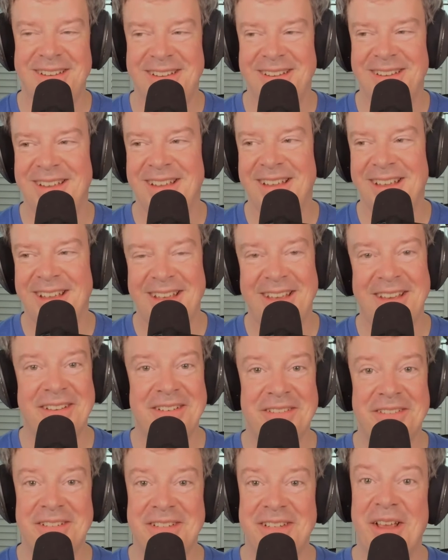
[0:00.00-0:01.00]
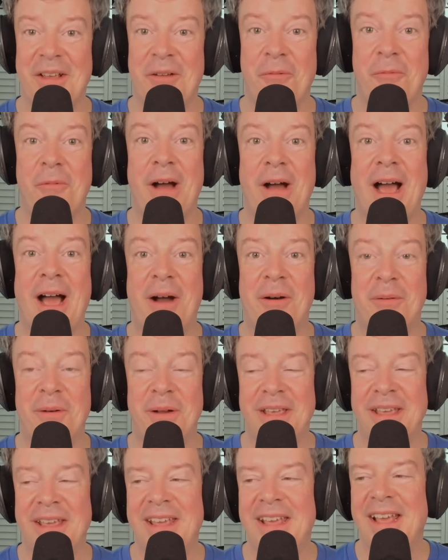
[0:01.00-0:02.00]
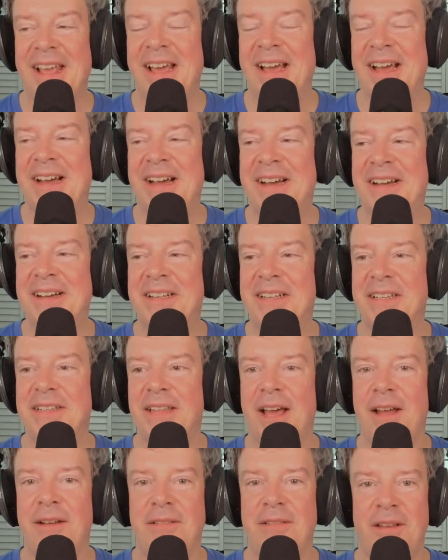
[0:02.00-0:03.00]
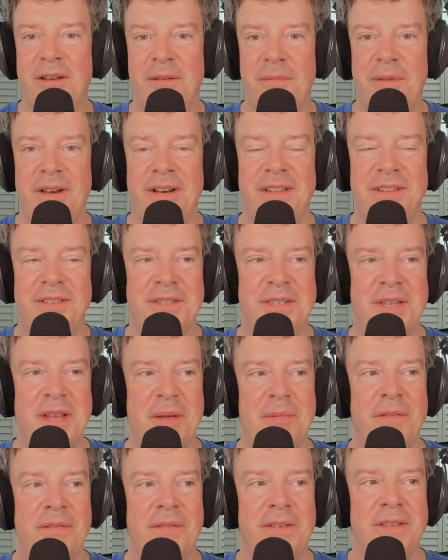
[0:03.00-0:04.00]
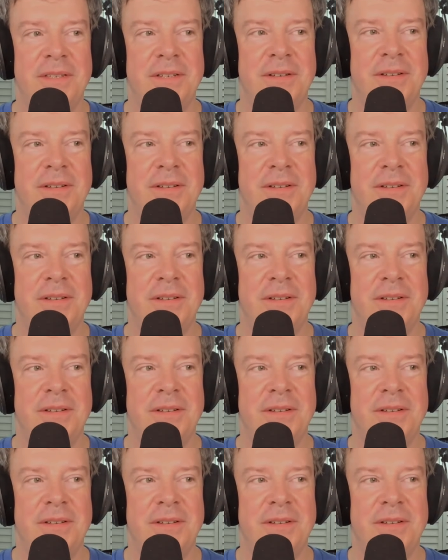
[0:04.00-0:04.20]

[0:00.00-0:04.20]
I was like, wow. That would be another example of this.